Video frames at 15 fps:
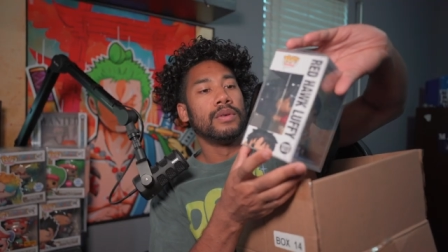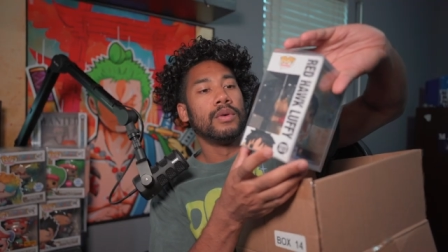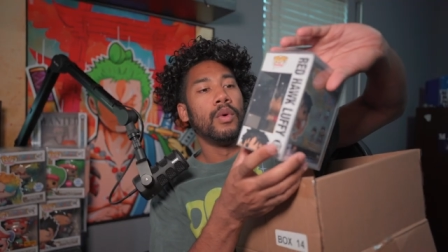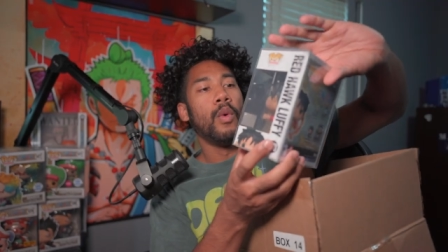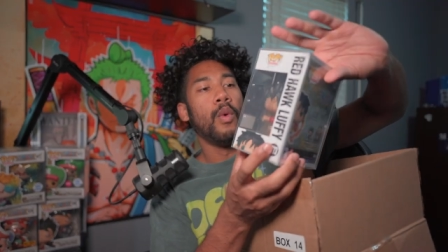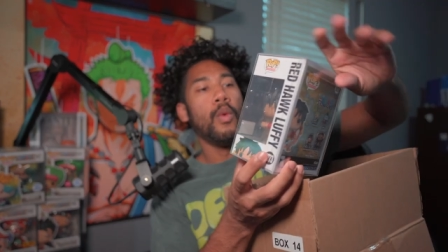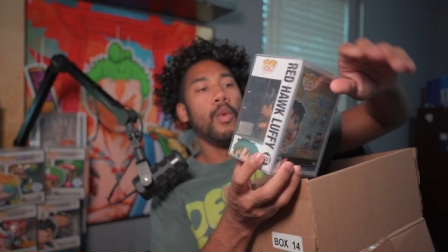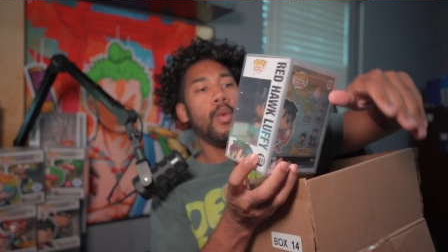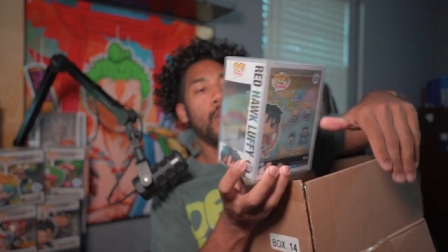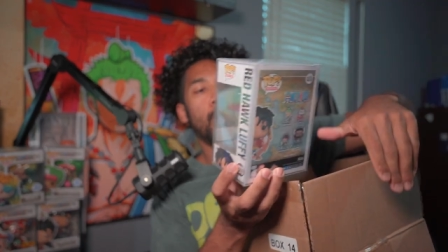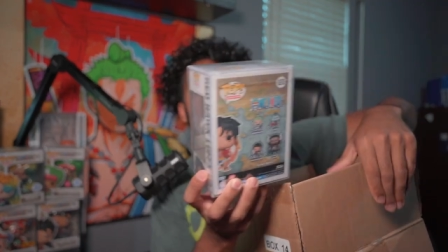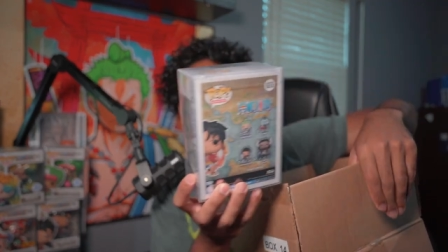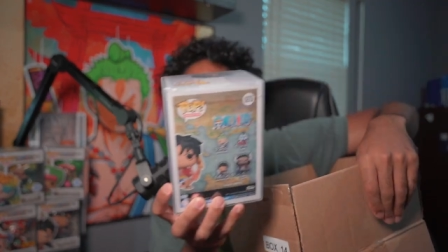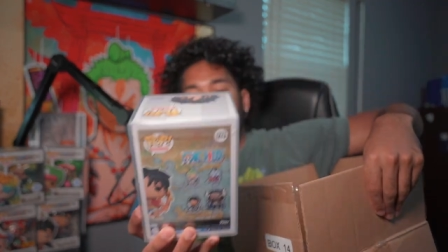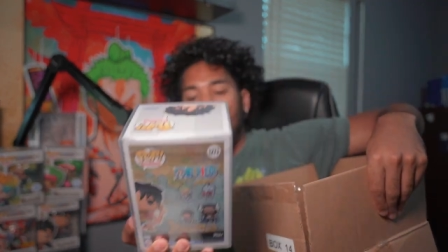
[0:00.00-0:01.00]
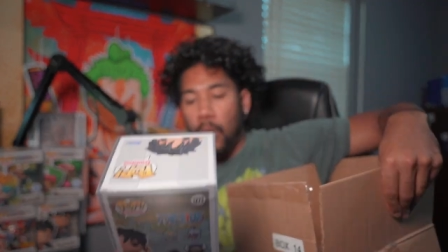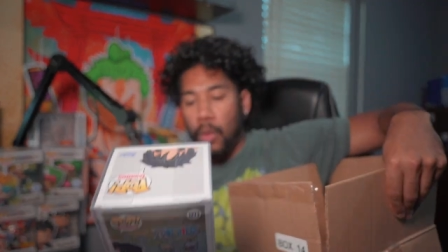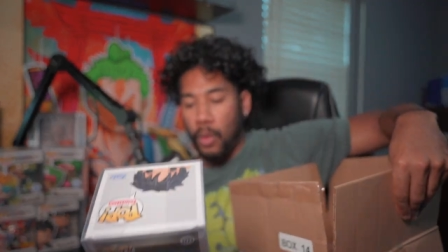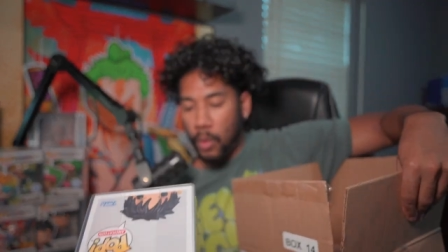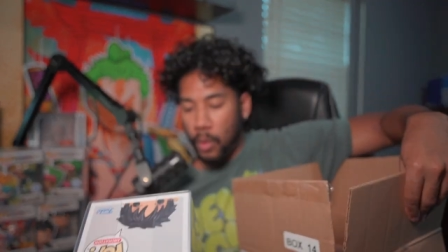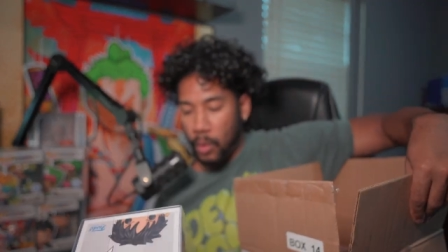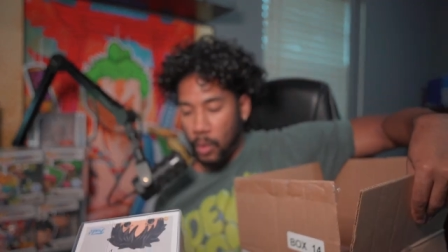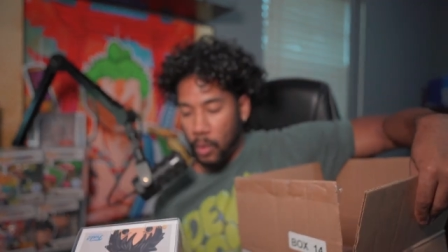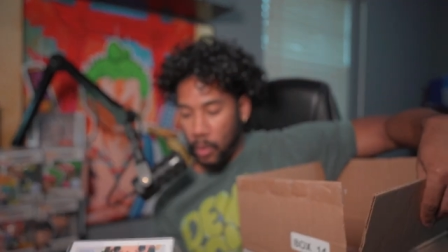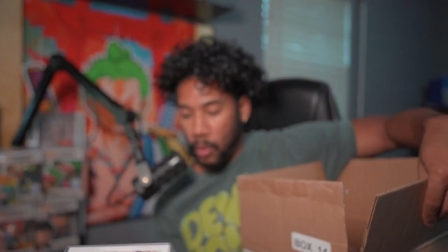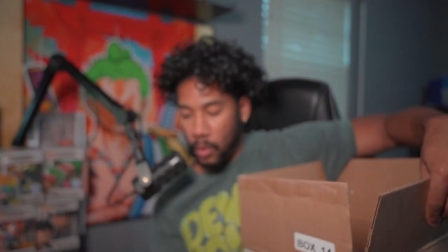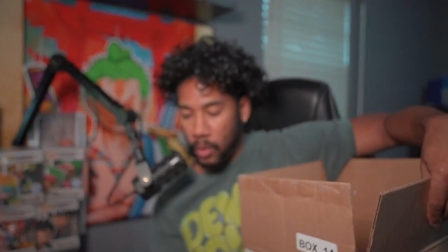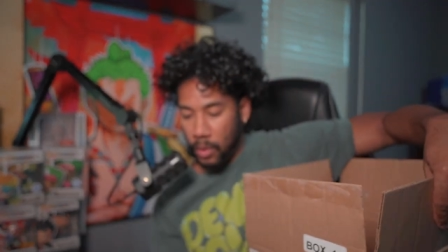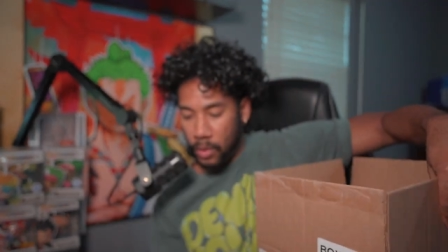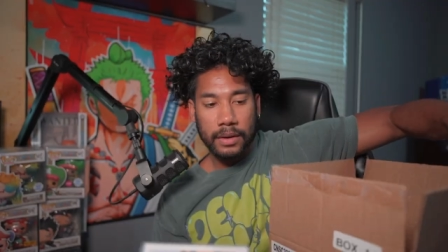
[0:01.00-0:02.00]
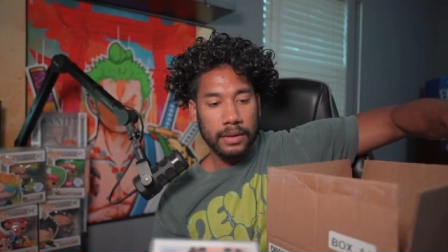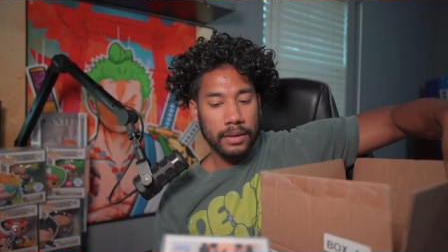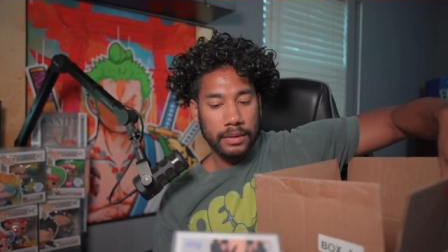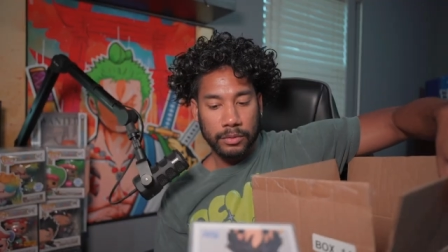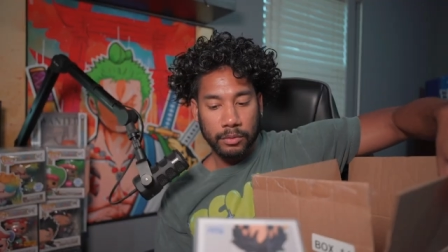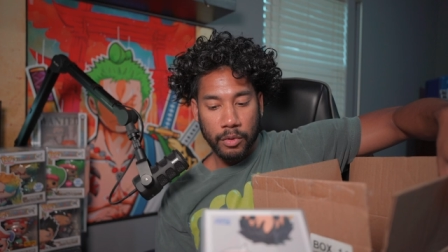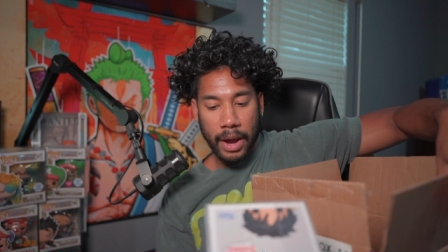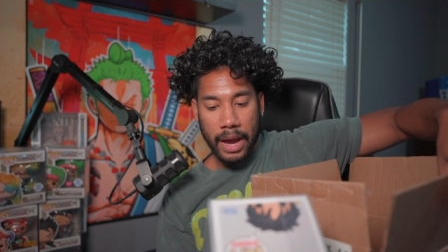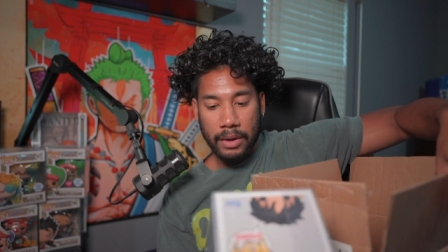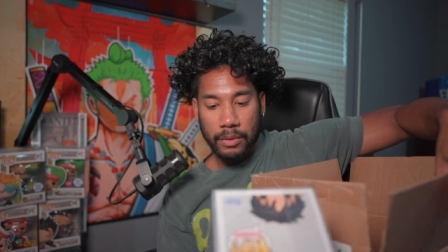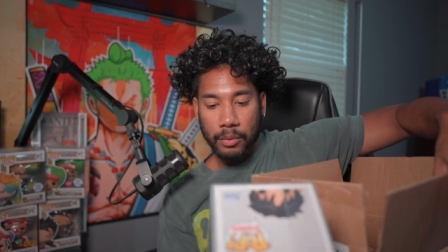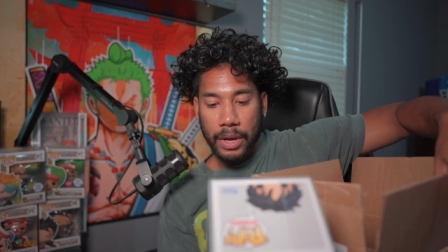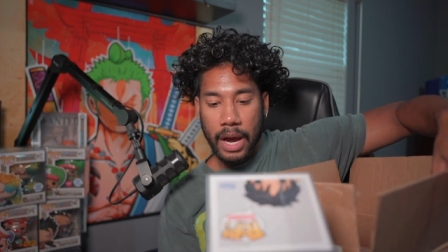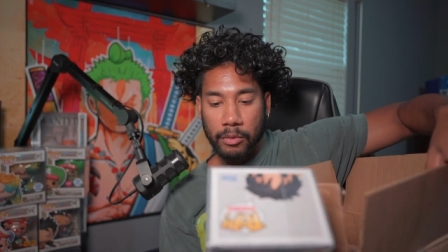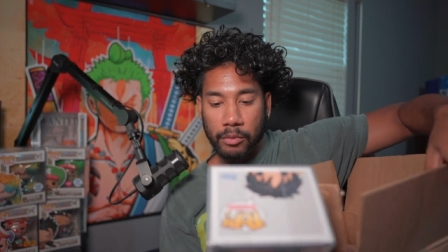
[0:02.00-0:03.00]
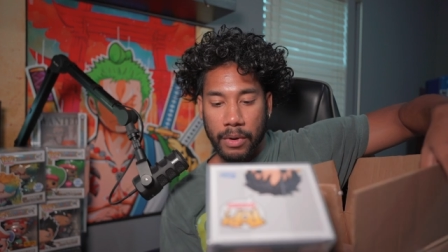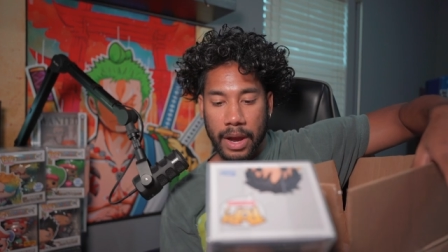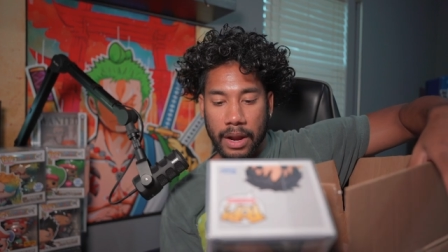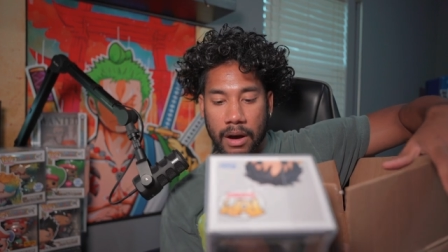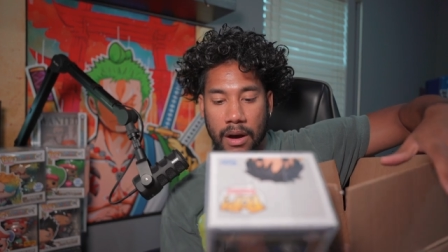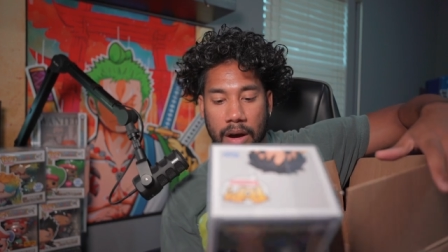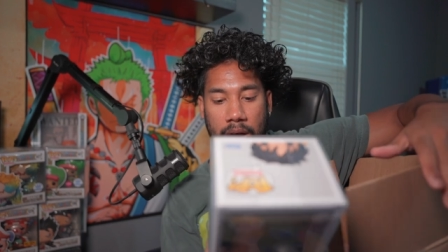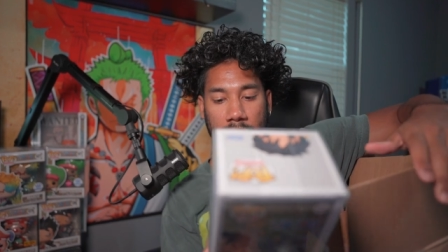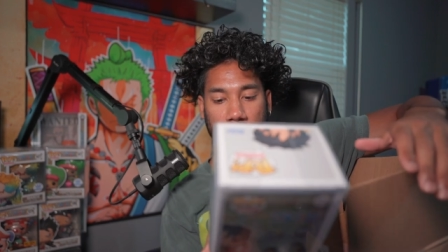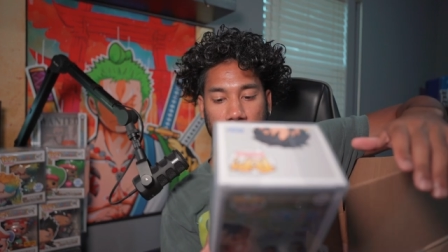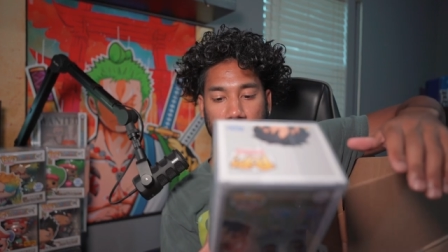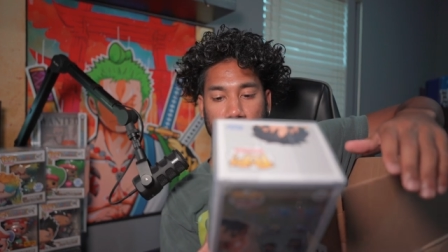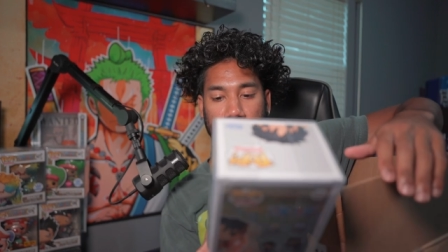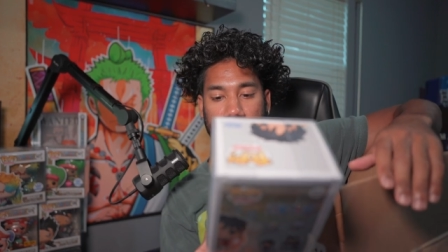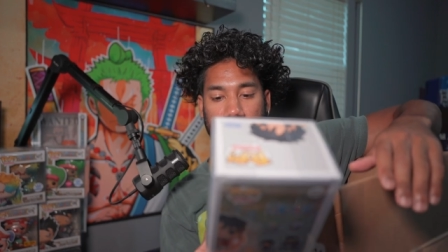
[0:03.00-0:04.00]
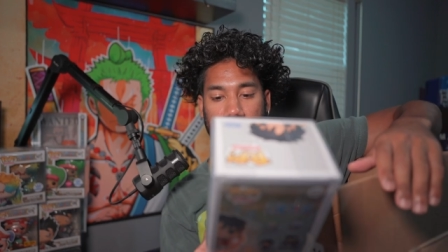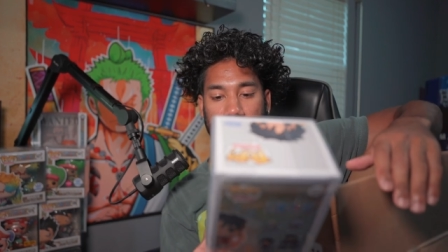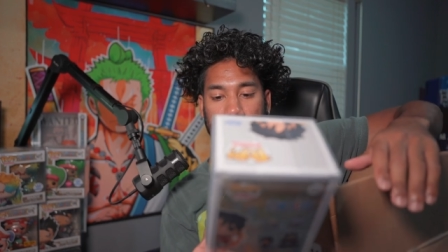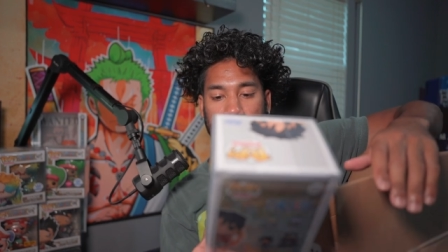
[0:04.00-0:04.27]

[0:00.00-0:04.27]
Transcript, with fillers: Ooh. Red, we got Red Hawk Luffy